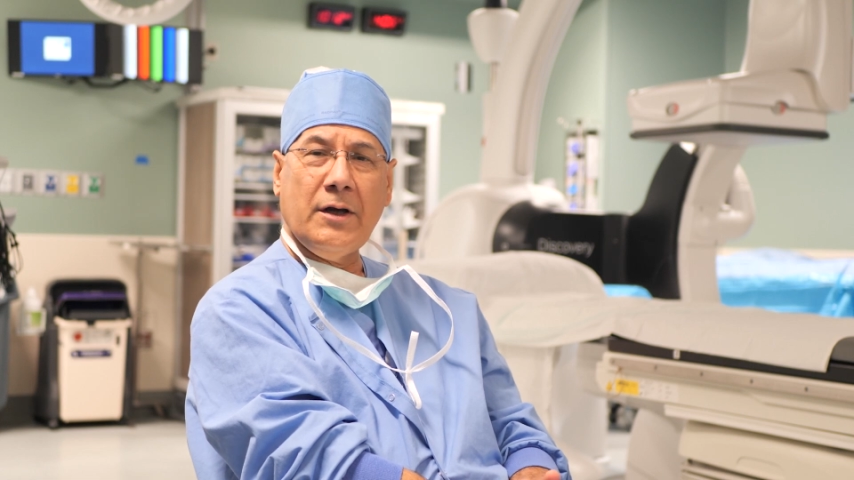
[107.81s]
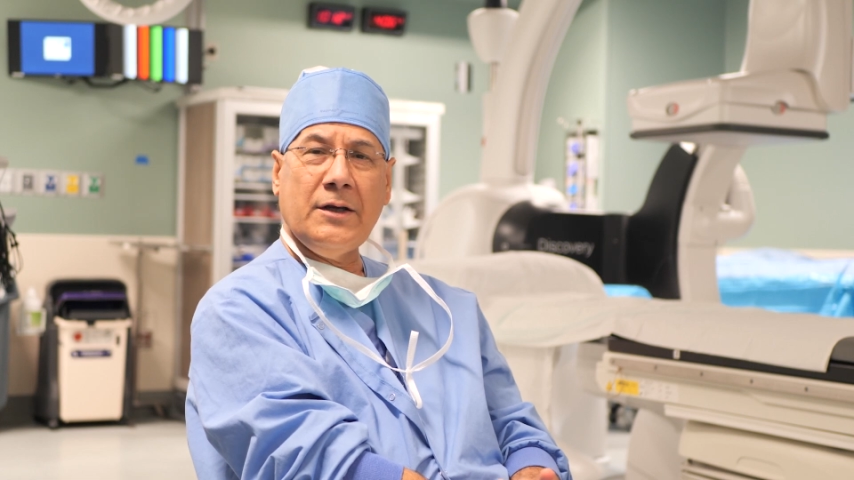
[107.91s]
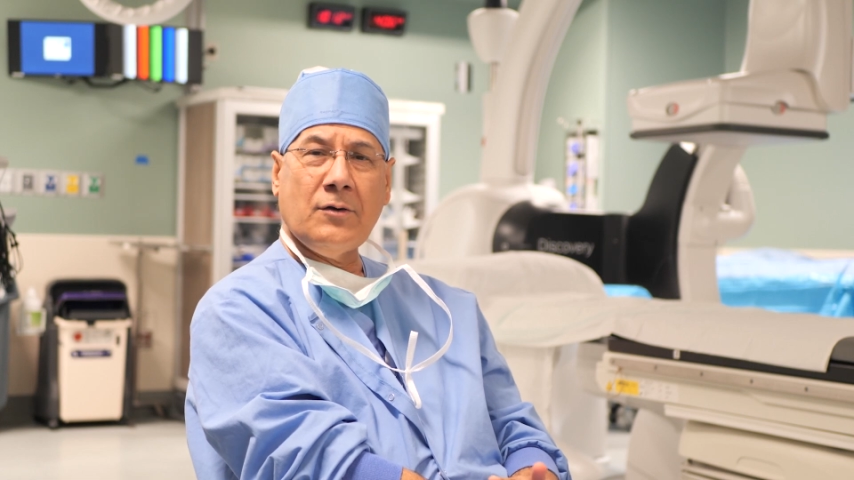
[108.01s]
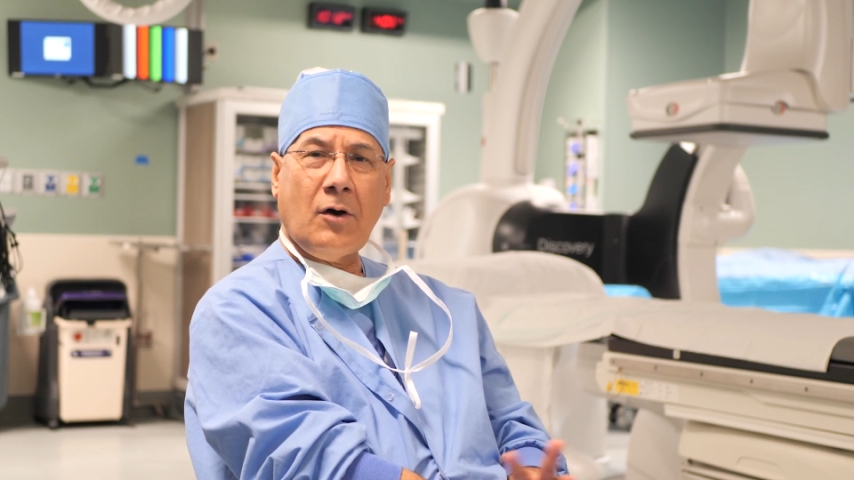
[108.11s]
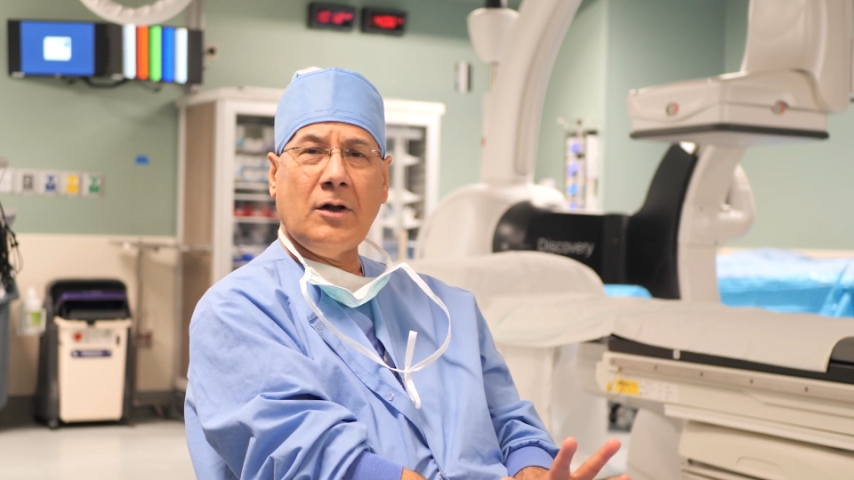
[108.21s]

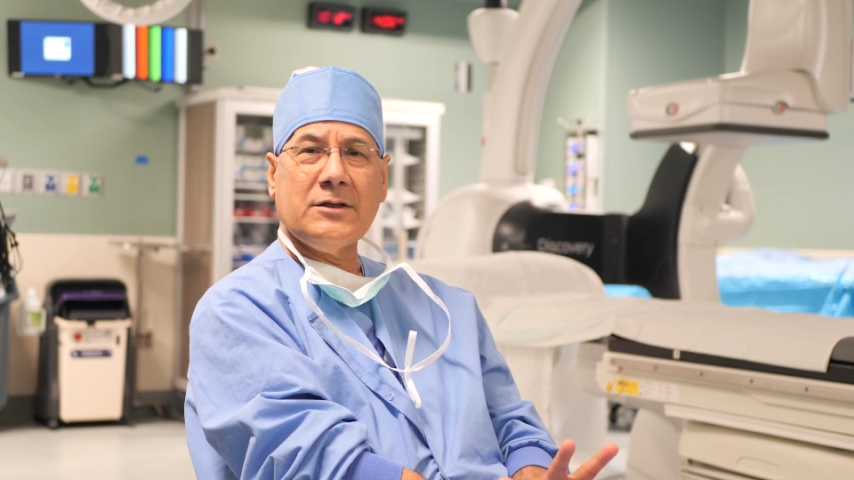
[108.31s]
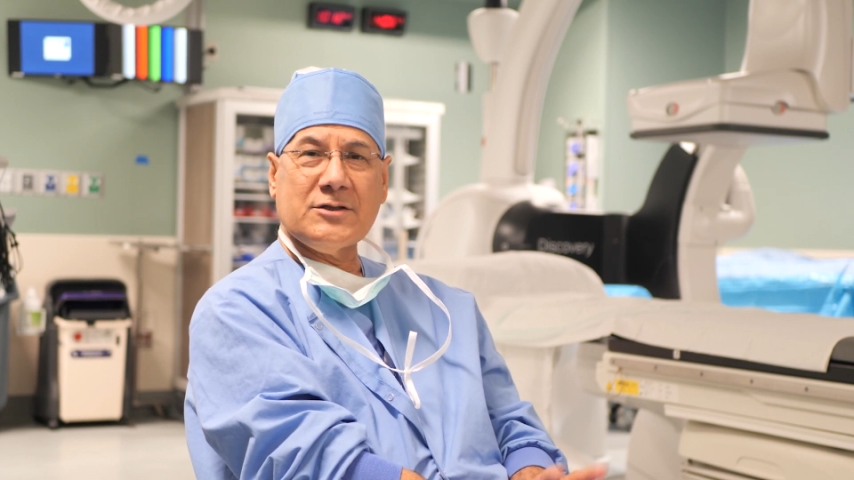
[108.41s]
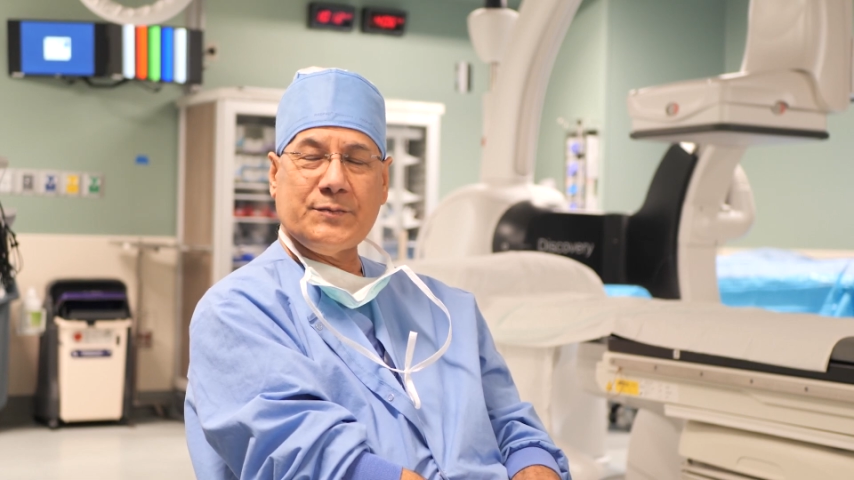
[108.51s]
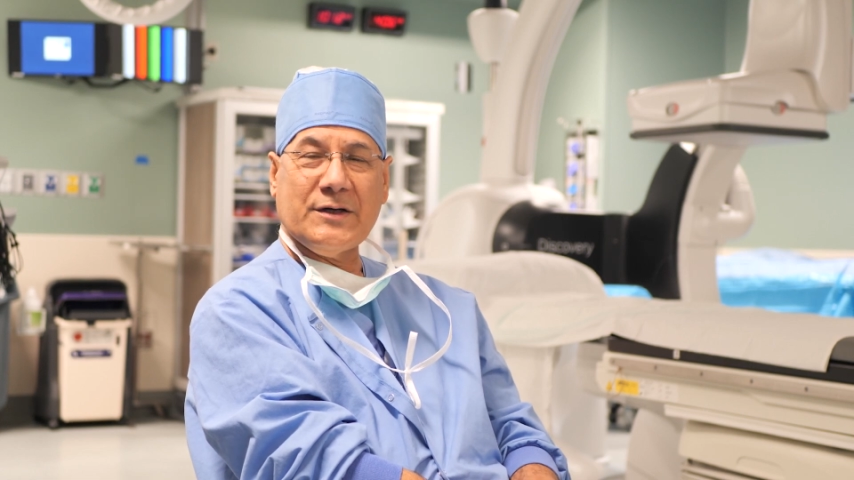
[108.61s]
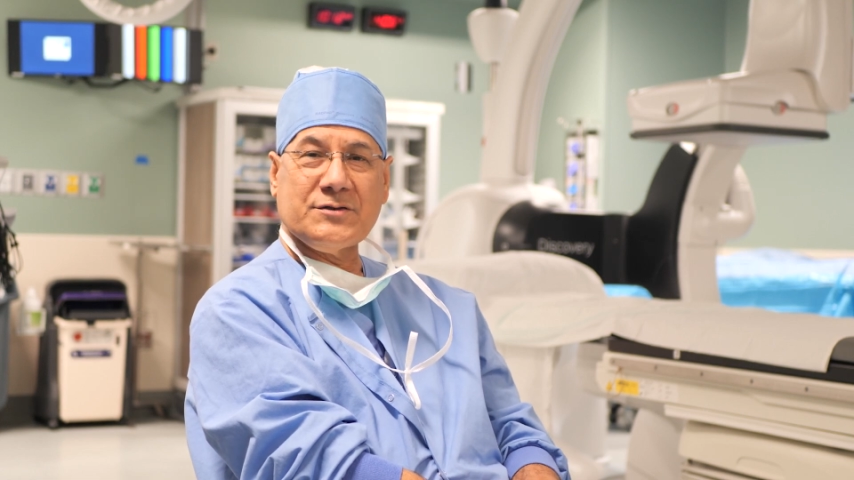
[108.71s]
in all the
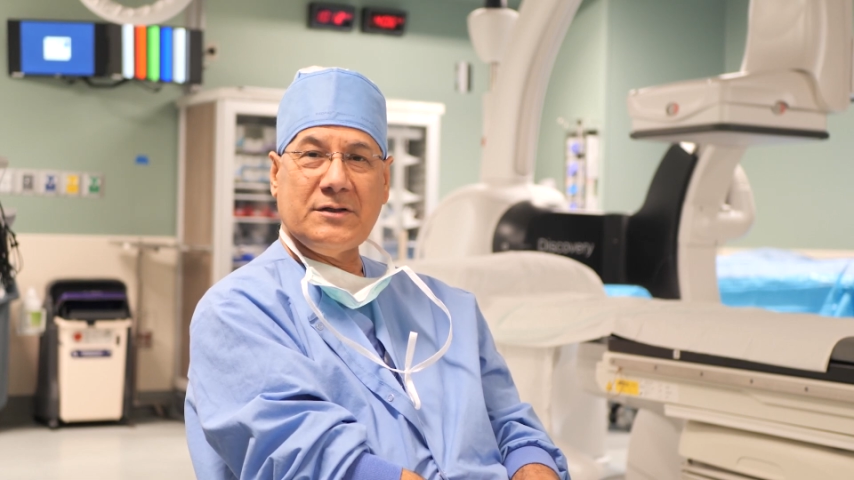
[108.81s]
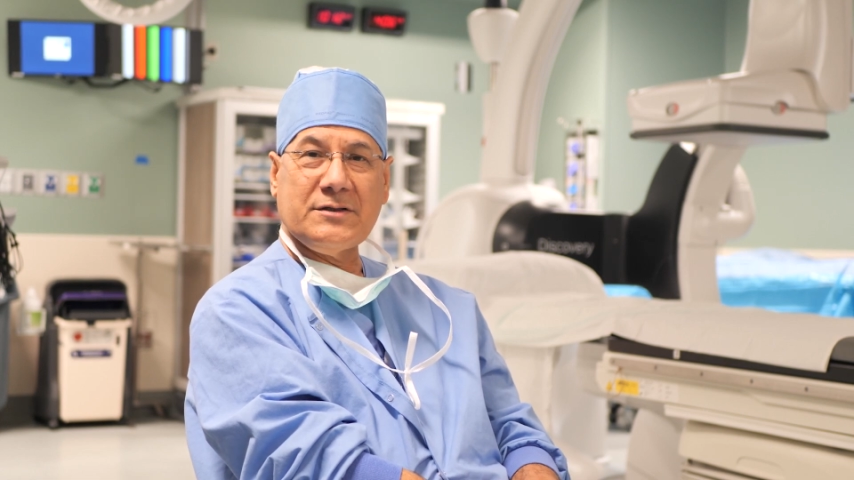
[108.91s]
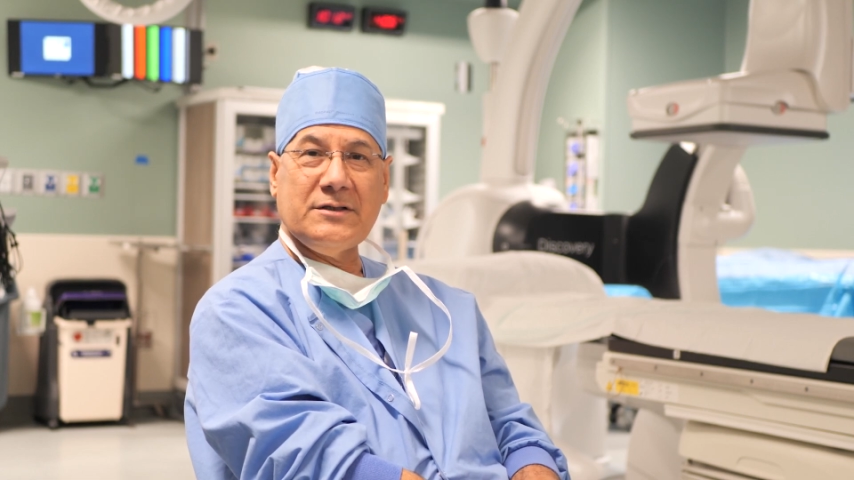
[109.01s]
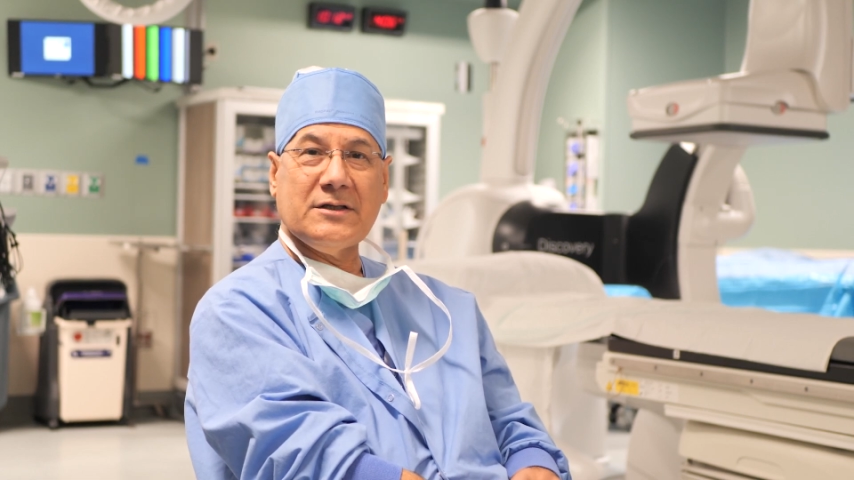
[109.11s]
specialties,